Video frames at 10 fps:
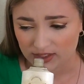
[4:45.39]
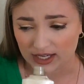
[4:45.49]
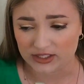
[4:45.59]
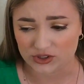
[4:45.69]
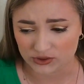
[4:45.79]

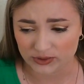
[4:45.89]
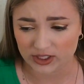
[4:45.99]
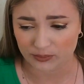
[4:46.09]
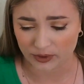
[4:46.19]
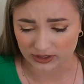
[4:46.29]
I do
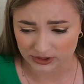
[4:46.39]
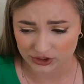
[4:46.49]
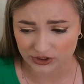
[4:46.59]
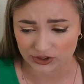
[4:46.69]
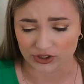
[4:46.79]
get a brown
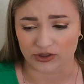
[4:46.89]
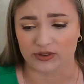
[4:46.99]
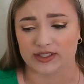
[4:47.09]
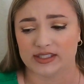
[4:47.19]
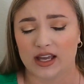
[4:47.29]
sugar note
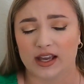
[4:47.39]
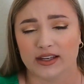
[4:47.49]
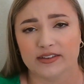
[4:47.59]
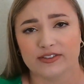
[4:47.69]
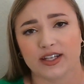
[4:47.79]
that's
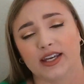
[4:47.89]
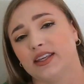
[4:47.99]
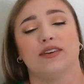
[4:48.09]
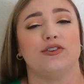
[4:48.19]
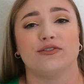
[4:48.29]
kind of
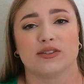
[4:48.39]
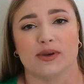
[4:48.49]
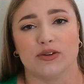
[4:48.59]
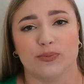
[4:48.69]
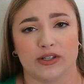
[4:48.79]
like if you've
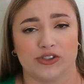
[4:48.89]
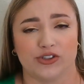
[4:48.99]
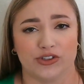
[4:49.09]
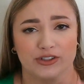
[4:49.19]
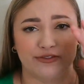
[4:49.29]
smelled brown
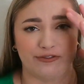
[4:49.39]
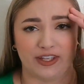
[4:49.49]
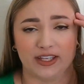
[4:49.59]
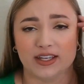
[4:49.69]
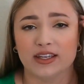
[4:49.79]
sugar and
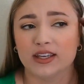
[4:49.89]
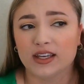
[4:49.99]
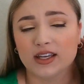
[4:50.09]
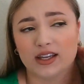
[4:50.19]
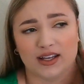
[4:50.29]
fig.
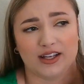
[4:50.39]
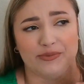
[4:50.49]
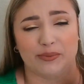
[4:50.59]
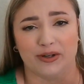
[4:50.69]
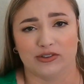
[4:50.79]

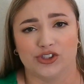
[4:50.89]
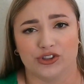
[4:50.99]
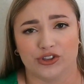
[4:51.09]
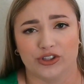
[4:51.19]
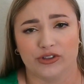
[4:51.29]
The brown
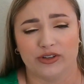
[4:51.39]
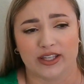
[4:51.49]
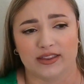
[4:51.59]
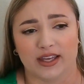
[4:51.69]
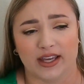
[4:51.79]
sugar note
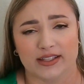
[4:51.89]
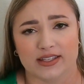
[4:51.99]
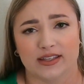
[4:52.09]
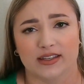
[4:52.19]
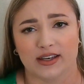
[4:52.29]
in that
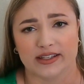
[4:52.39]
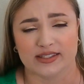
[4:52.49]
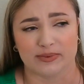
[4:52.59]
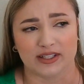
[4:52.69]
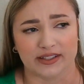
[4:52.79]
I
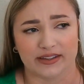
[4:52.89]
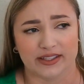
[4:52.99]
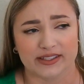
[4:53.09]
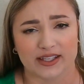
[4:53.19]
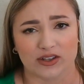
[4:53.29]
smell in
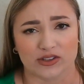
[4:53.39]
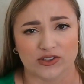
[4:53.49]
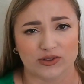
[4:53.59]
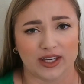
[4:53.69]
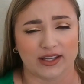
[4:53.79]
this. I
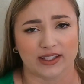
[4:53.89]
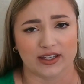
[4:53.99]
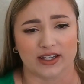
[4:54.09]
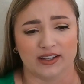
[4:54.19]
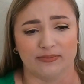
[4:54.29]
also get like a
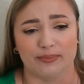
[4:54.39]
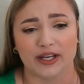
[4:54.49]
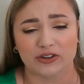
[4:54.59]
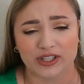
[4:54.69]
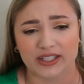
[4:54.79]
kind of
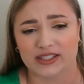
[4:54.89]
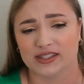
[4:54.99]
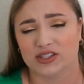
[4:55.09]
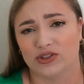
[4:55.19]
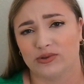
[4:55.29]

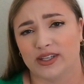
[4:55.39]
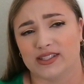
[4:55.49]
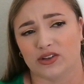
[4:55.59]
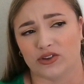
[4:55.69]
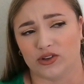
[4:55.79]
butteriness to
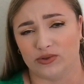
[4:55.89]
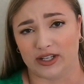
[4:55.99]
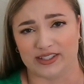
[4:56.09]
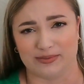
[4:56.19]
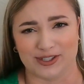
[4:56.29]
it, although
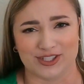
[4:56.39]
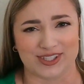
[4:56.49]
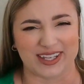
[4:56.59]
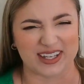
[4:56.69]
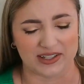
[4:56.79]
not as much as
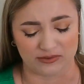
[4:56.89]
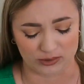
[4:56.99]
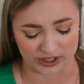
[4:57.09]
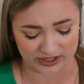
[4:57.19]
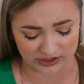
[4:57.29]
I kind of
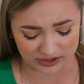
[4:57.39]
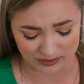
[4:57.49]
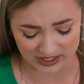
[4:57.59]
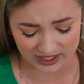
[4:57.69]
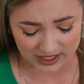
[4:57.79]
wanted there to
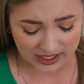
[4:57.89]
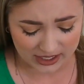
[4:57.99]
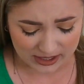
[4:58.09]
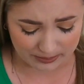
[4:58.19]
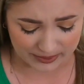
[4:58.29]
be,
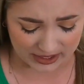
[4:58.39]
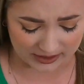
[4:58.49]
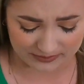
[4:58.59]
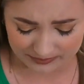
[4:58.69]
but